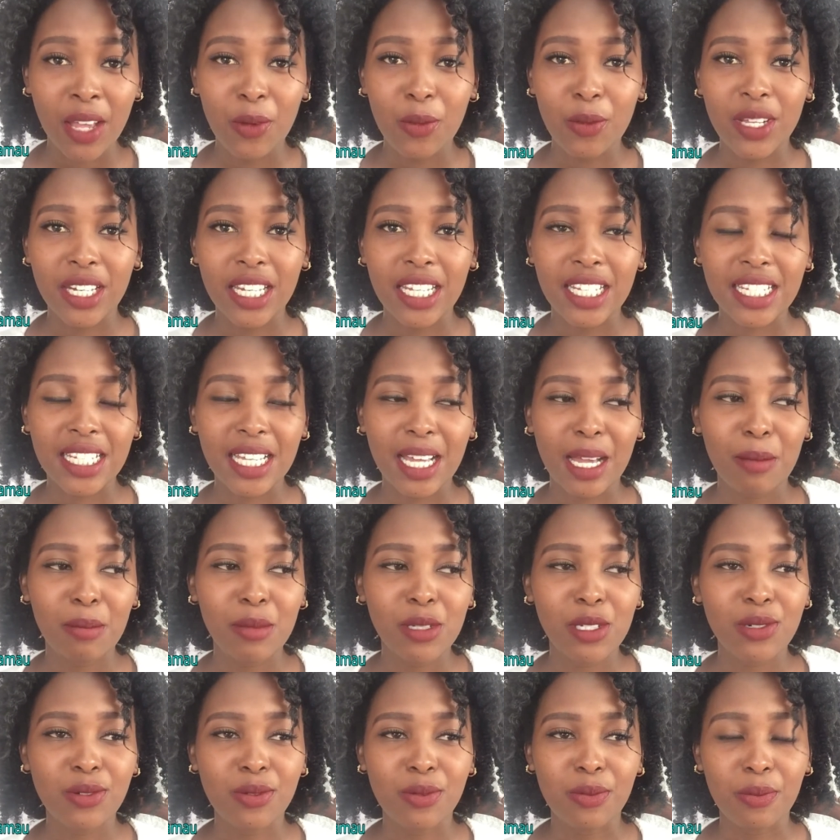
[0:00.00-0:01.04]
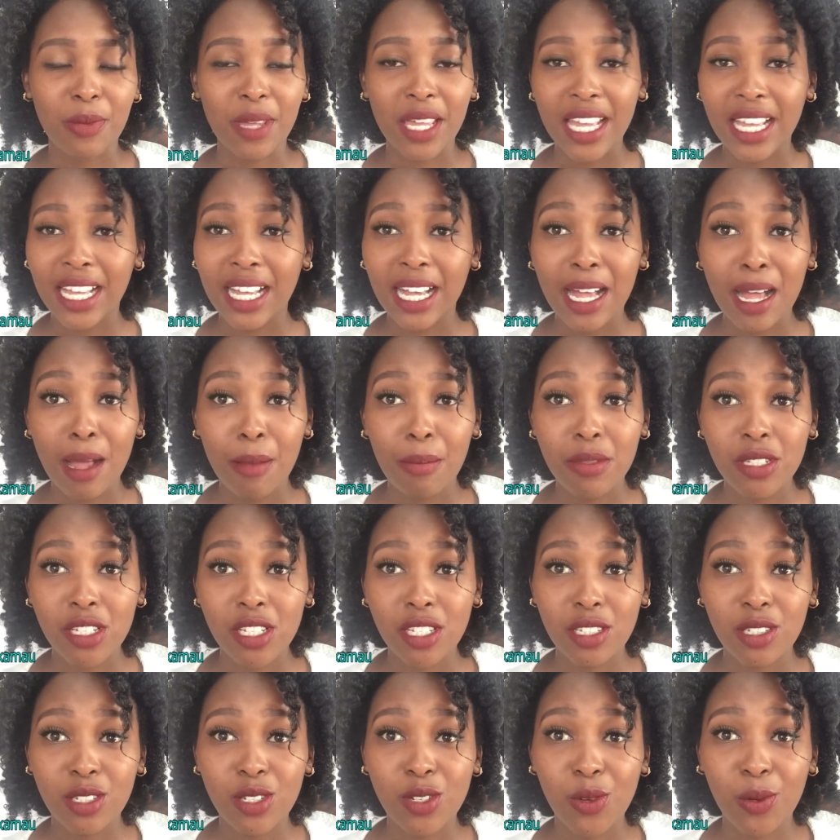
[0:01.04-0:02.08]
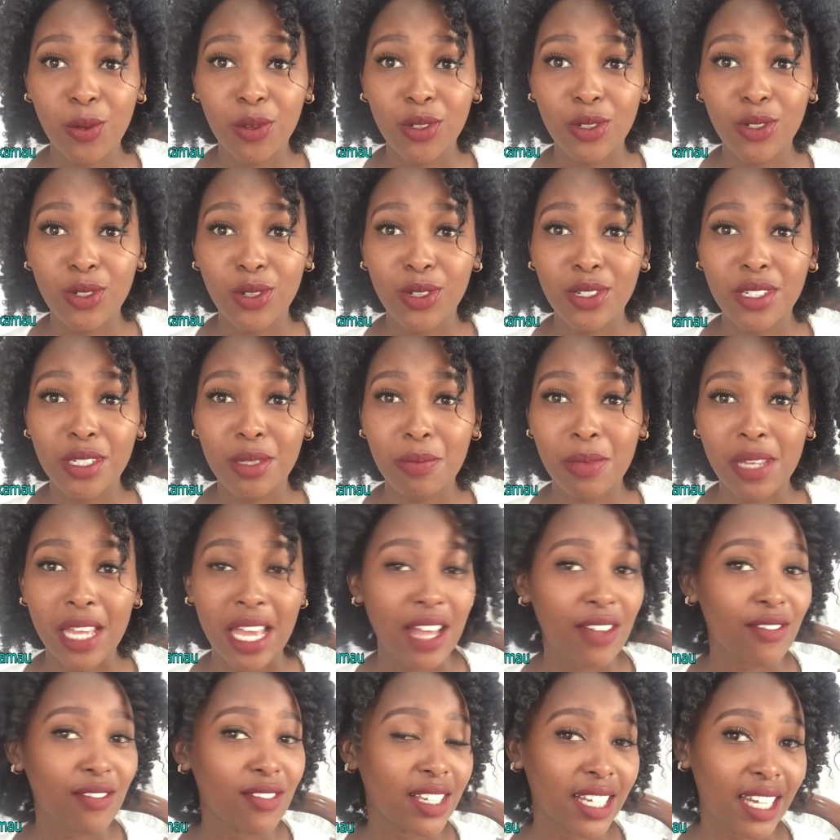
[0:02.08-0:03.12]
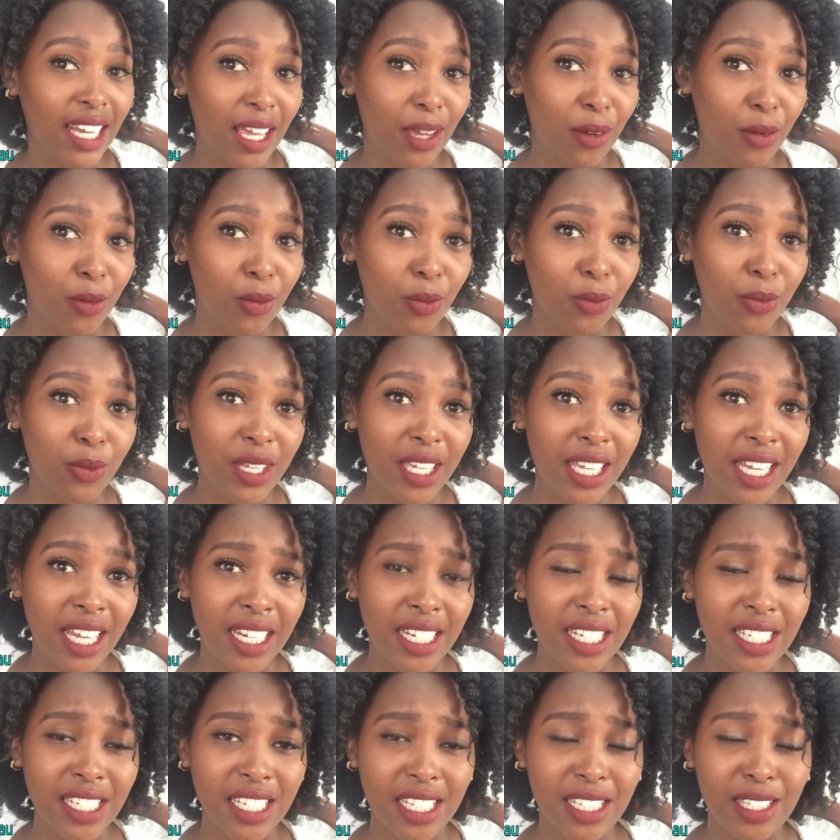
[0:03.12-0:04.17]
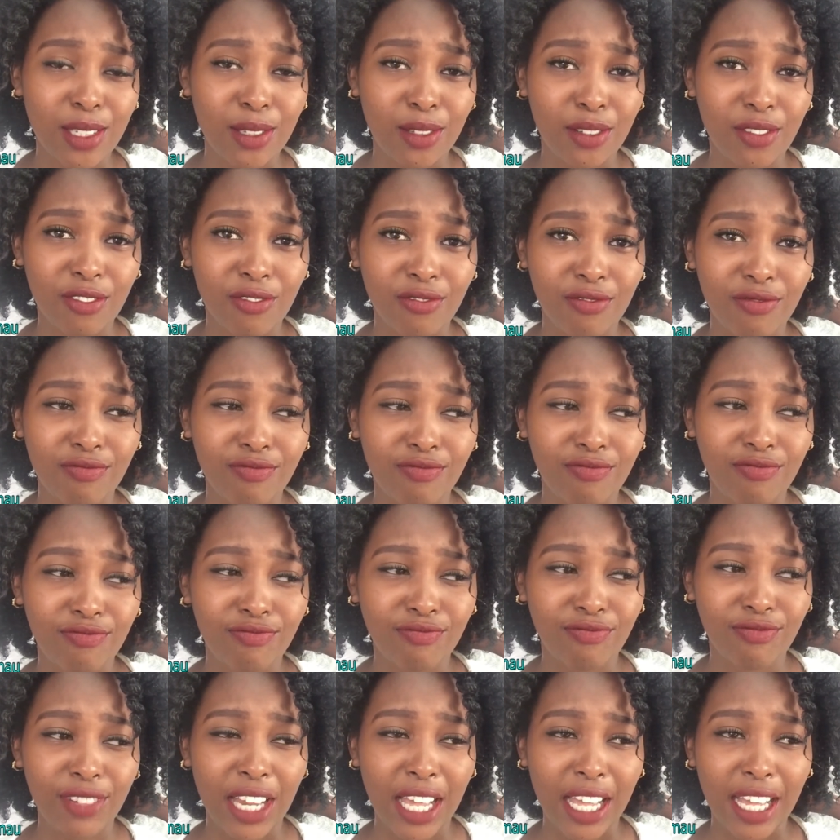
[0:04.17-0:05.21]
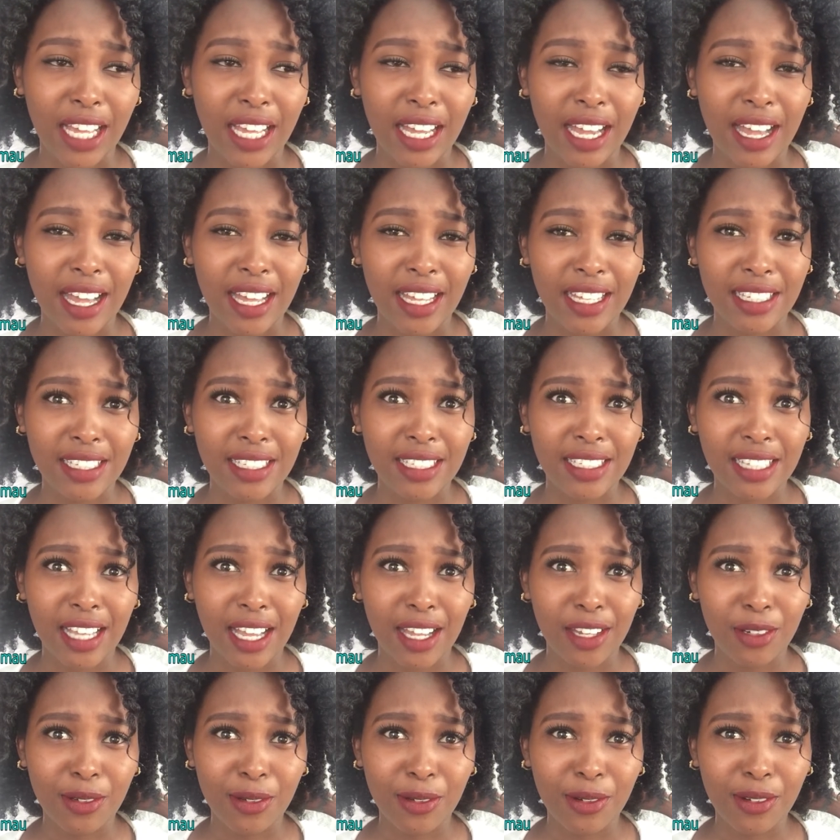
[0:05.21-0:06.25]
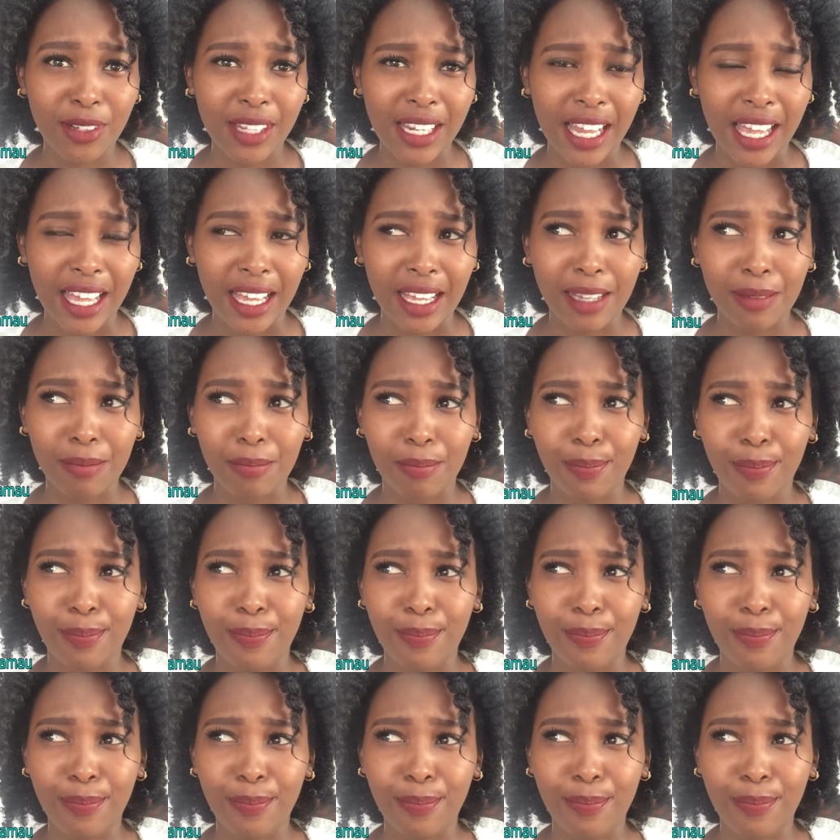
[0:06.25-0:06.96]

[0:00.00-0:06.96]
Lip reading: When it comes to makeup, just don't be having like weird shades of like eyeshadow, like